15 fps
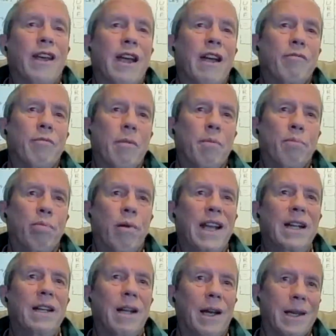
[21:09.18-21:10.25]
they have
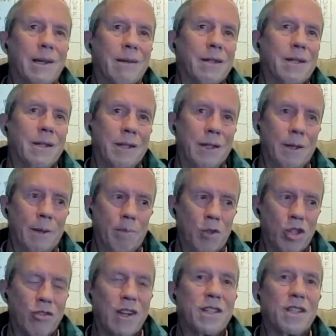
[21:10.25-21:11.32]
brain-like uh,
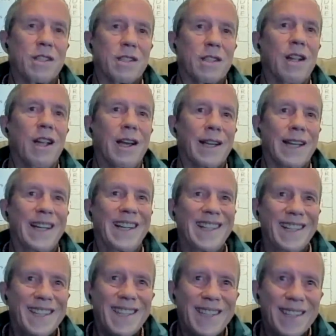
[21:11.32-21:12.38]
structures like
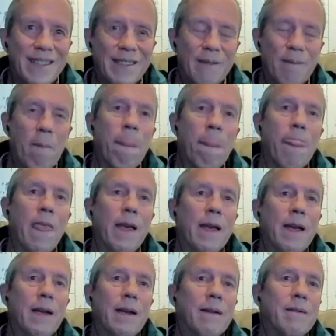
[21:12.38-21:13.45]
us,
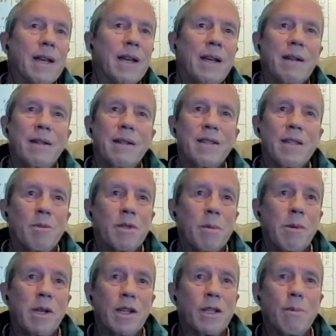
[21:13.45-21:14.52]
then it seems to
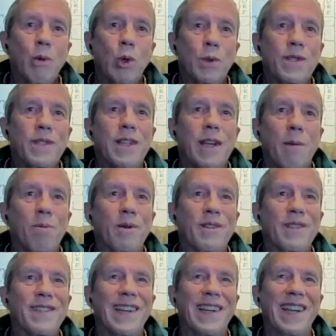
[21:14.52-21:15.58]
me a small step
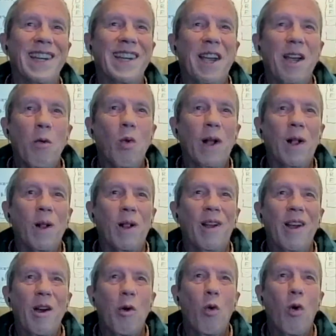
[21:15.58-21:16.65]
to say, well,
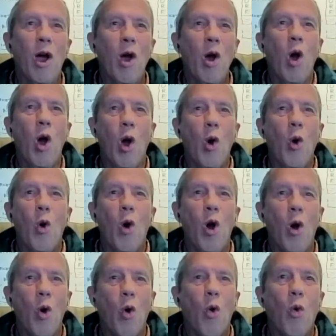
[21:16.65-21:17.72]
what,
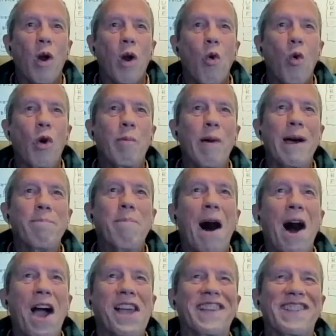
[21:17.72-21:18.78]
what about
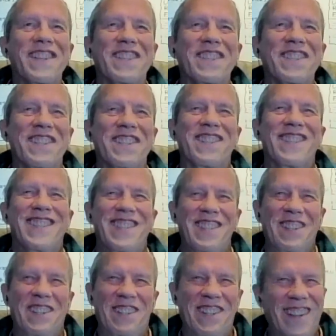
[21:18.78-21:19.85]
my existence?
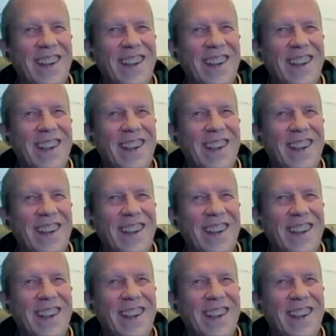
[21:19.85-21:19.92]
You know,